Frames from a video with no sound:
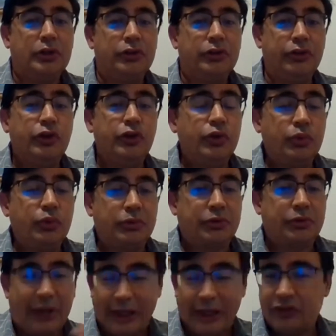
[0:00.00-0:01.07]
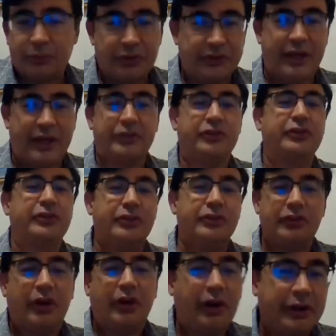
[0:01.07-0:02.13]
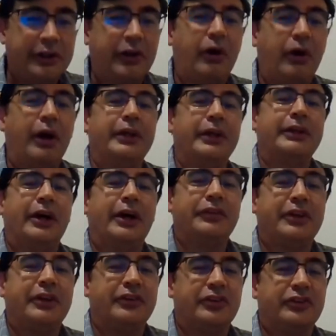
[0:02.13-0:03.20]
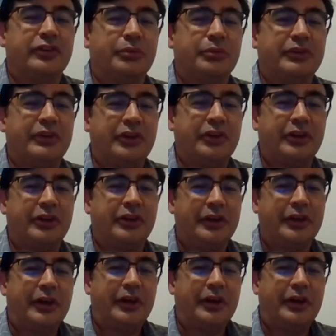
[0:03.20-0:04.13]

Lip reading: new patient protections in the healthcare system, et cetera.